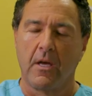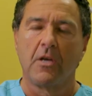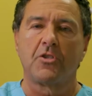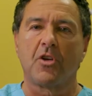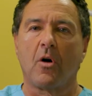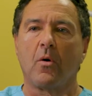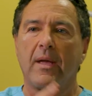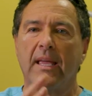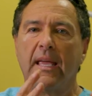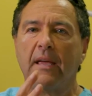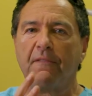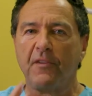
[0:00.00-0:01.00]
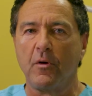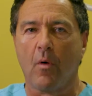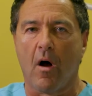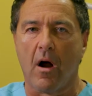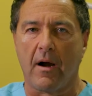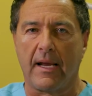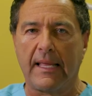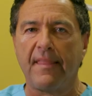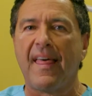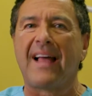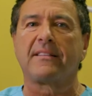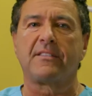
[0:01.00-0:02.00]
So if you are in
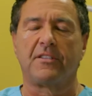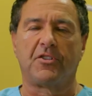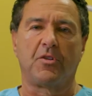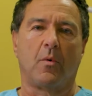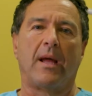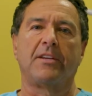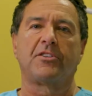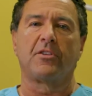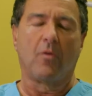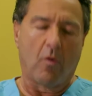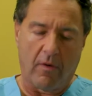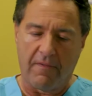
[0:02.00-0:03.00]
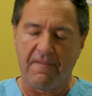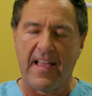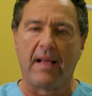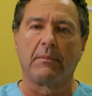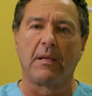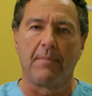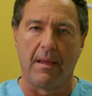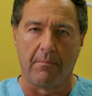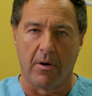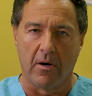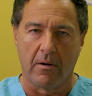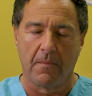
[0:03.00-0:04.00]
that situation or a family
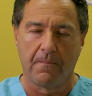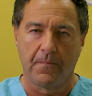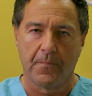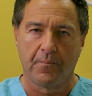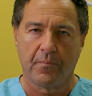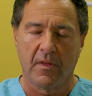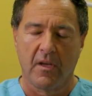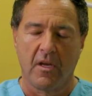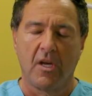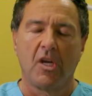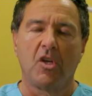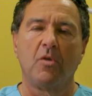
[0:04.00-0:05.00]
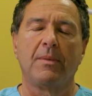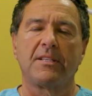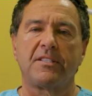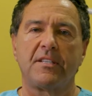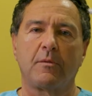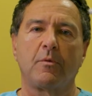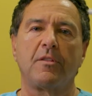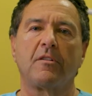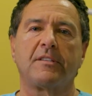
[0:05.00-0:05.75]
member, you must sit with your